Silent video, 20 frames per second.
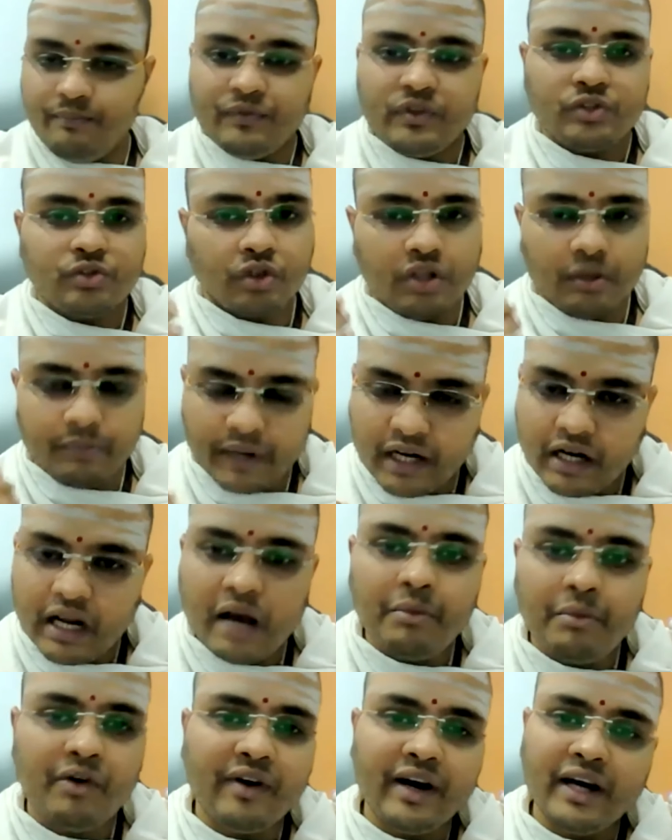So the
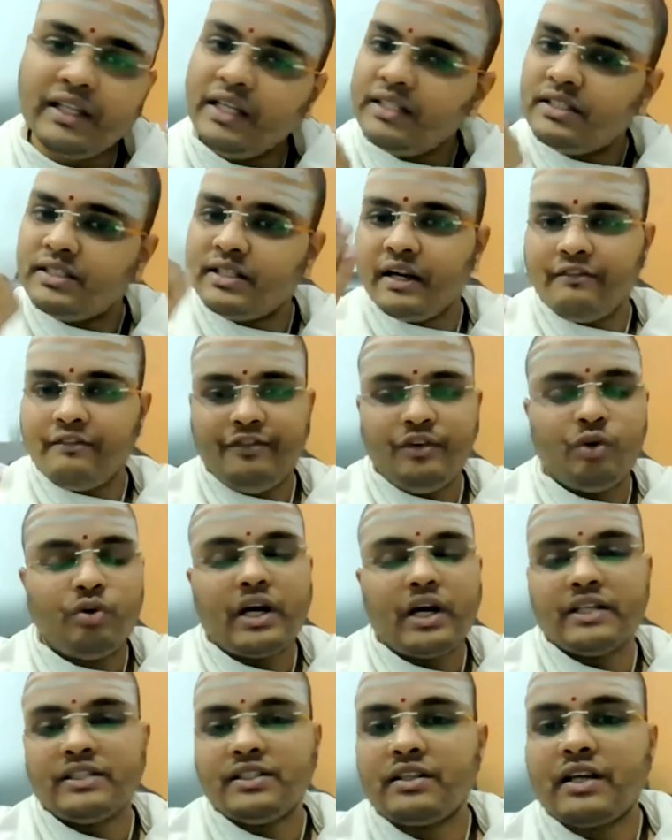Parinamavadins refute
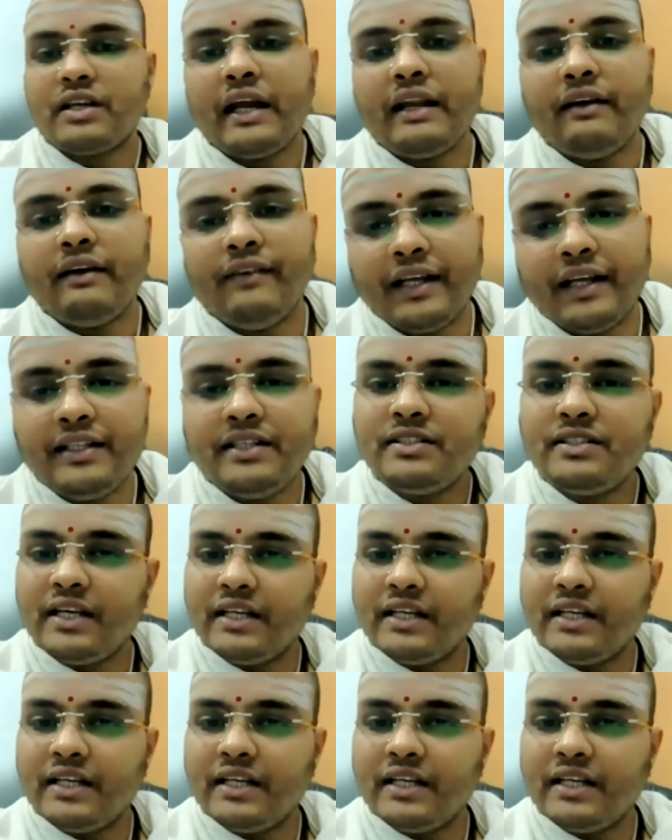Asatkaryavadins,